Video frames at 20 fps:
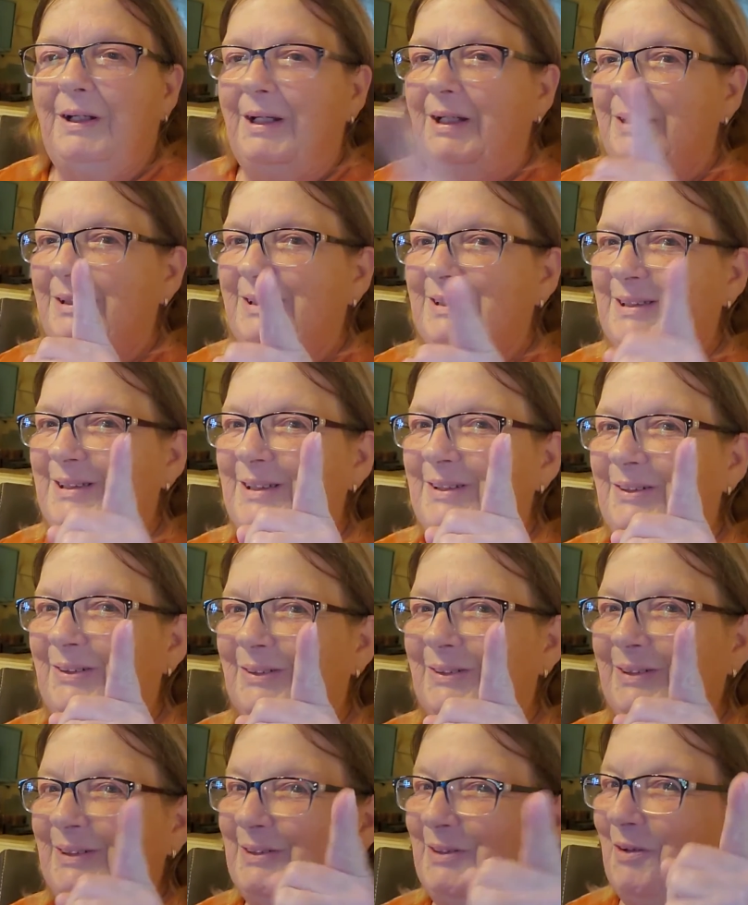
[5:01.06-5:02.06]
And
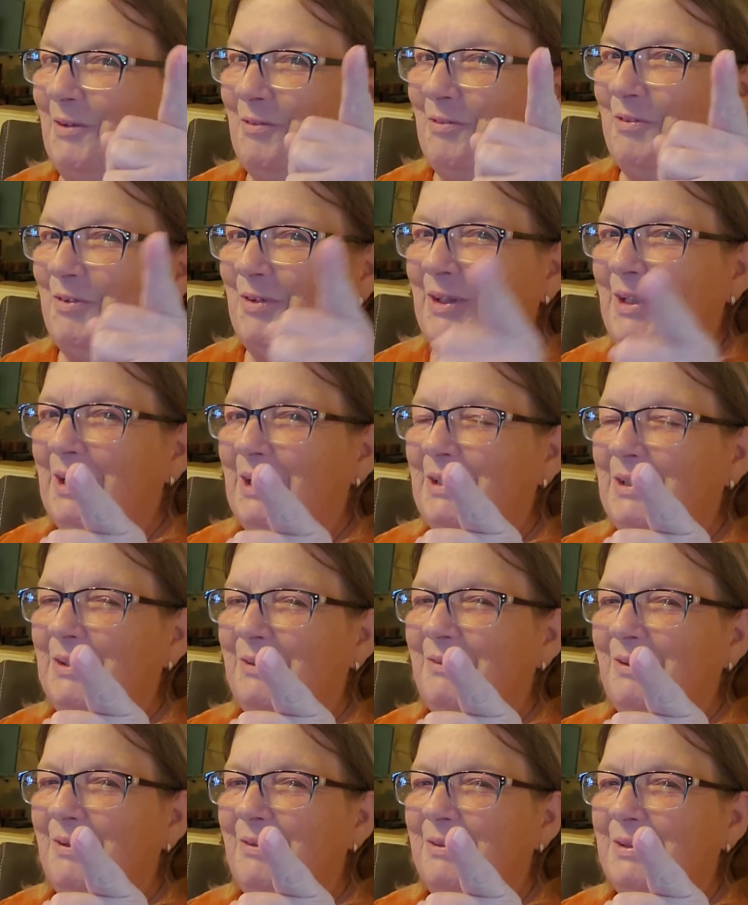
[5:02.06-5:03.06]
still, don't forget to
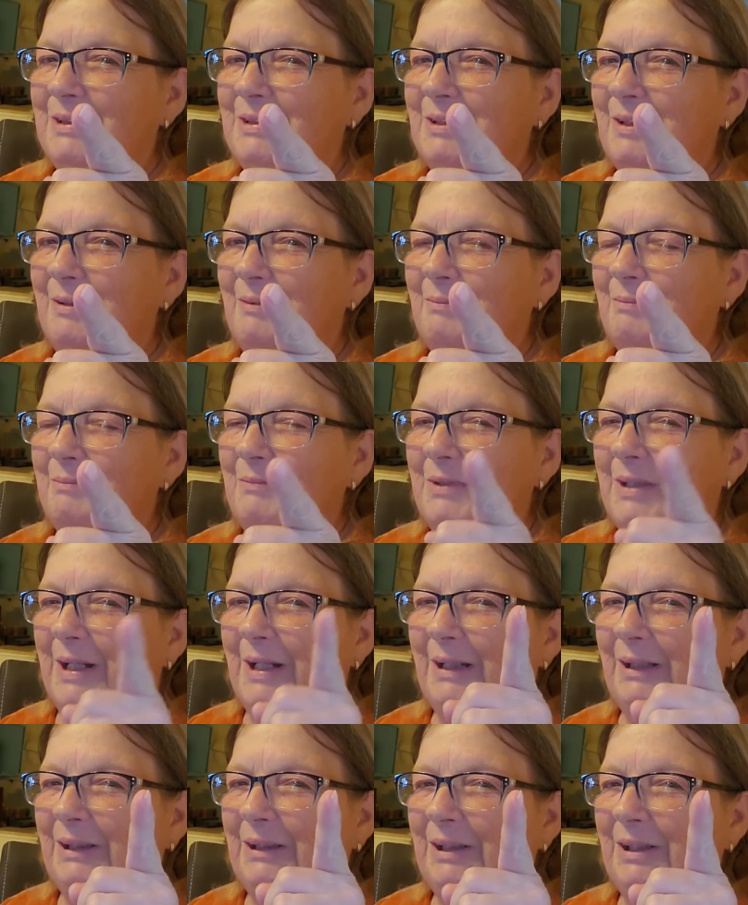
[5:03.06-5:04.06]
grow something.
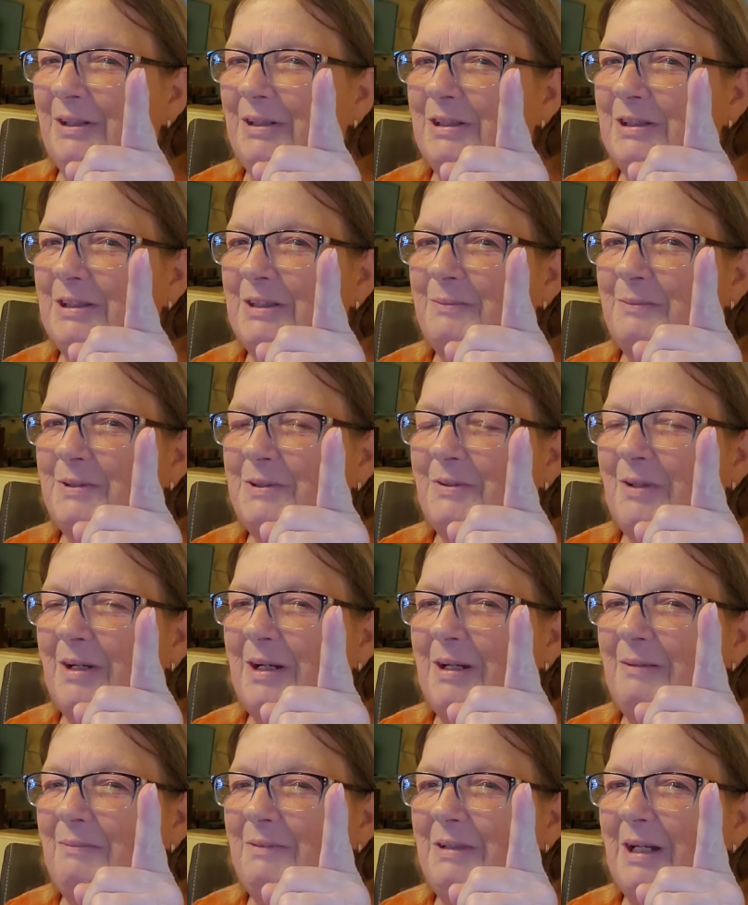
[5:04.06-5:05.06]
Like, share, and
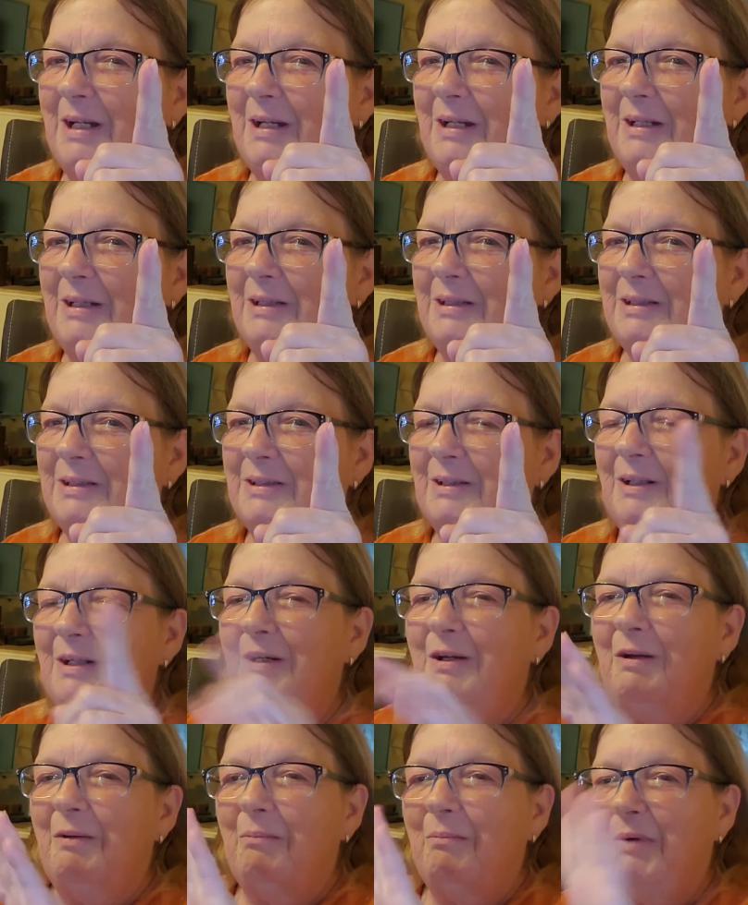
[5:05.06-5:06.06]
subscribe, guys.
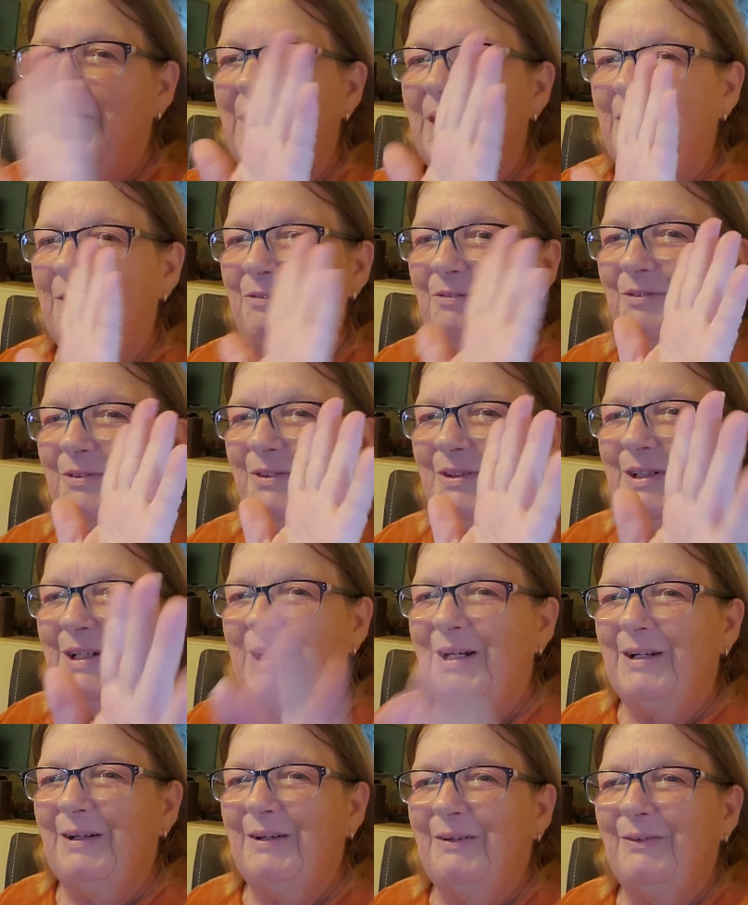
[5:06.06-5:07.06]
Bye for
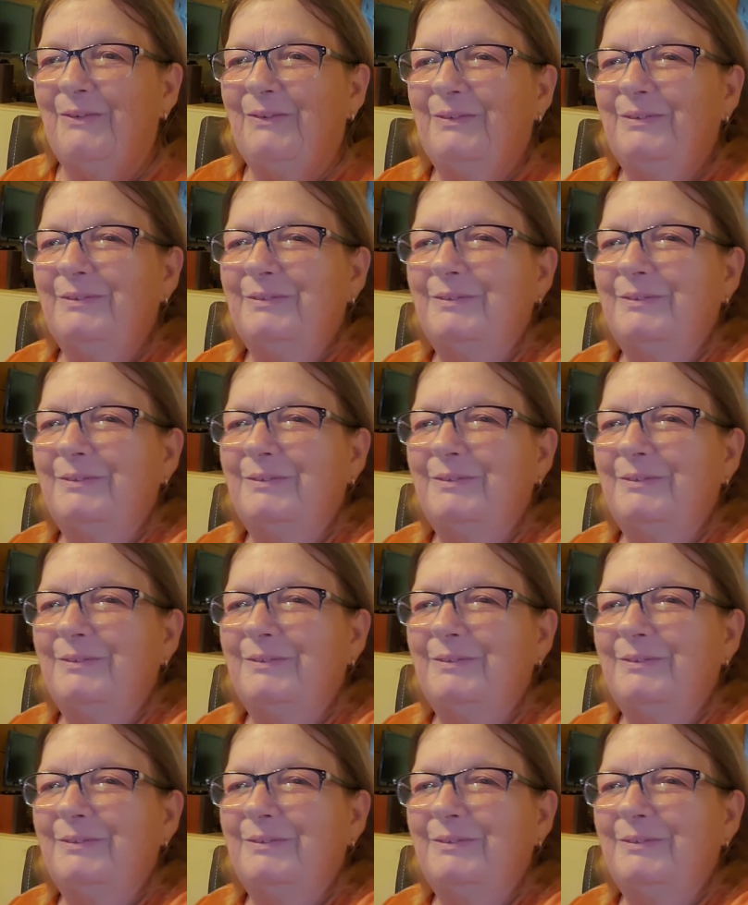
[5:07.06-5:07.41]
now.